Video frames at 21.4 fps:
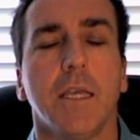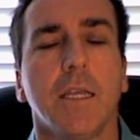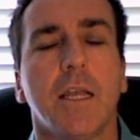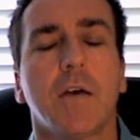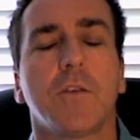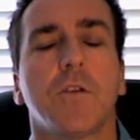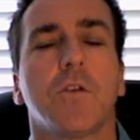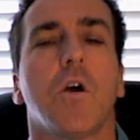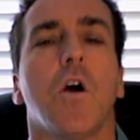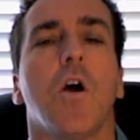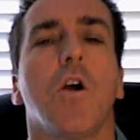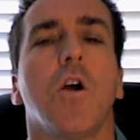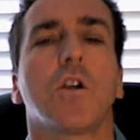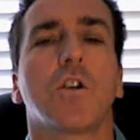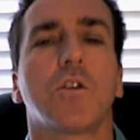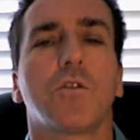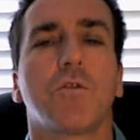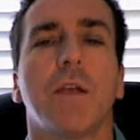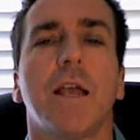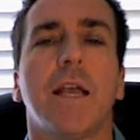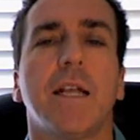Now, there are
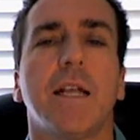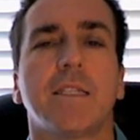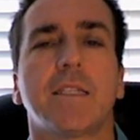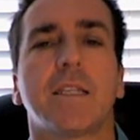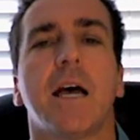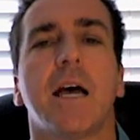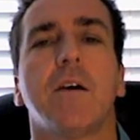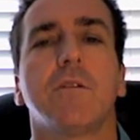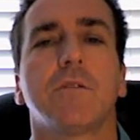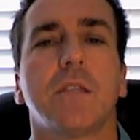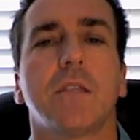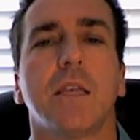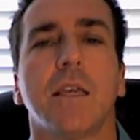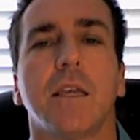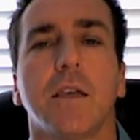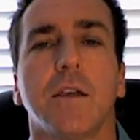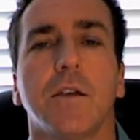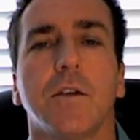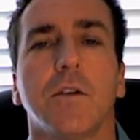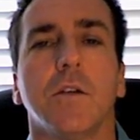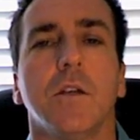grants out
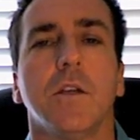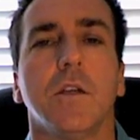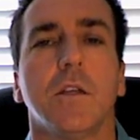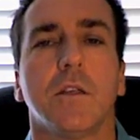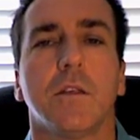there